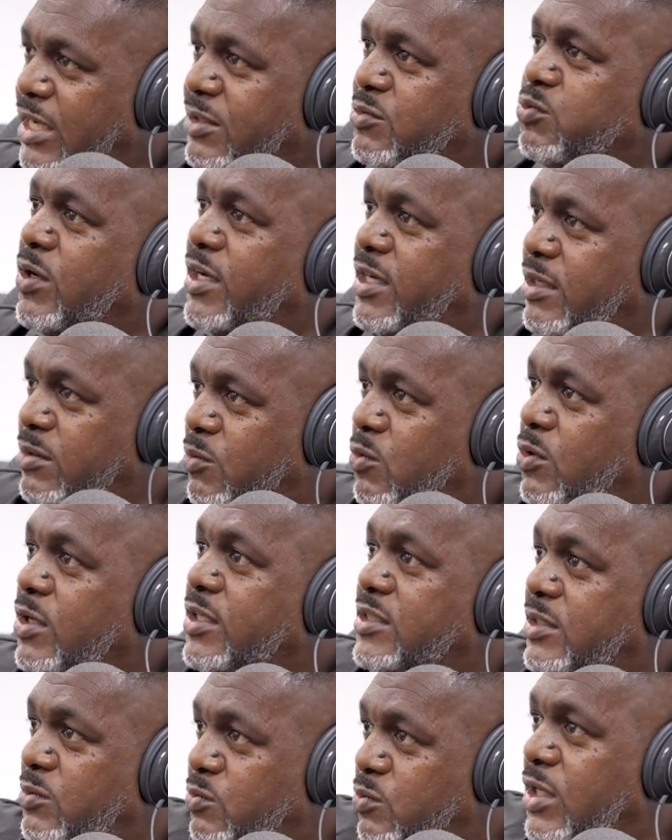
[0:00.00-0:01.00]
That's one of the
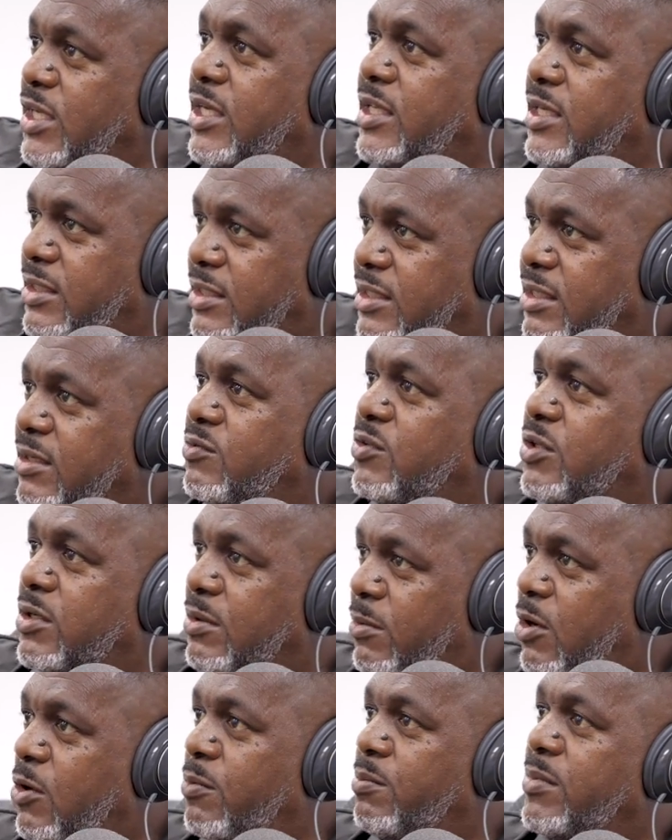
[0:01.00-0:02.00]
ones that really give
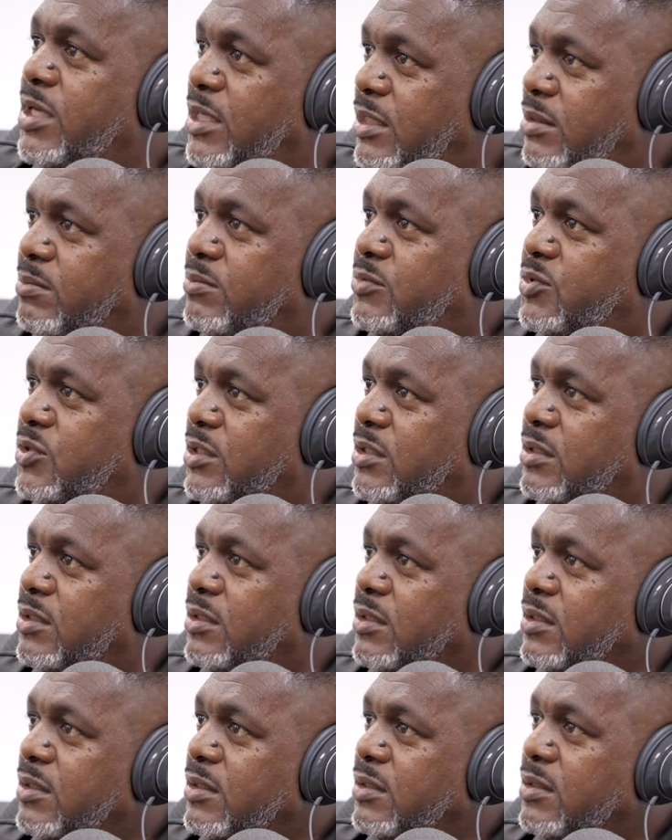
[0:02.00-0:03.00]
you the momentum to.
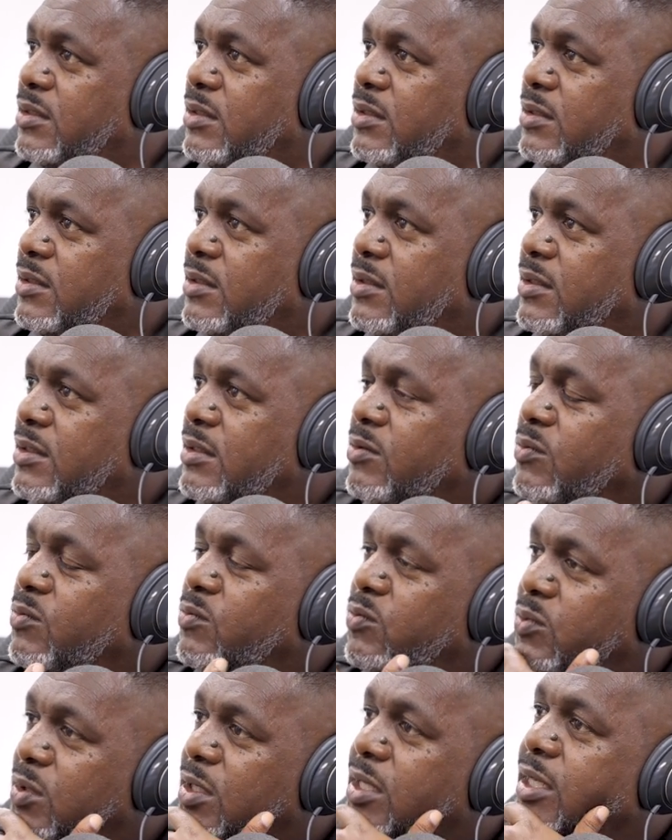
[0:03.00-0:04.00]
Yeah.
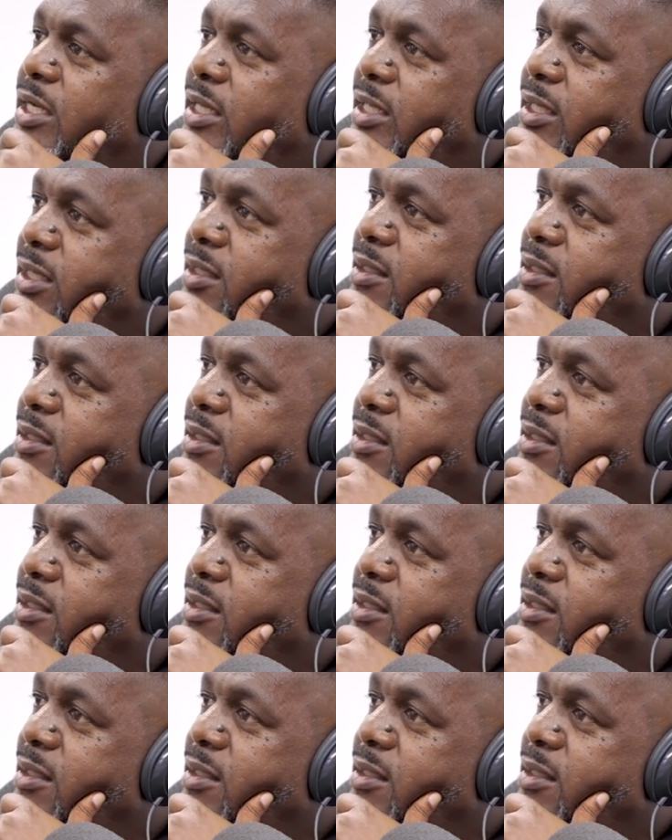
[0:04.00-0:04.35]
Yeah, he said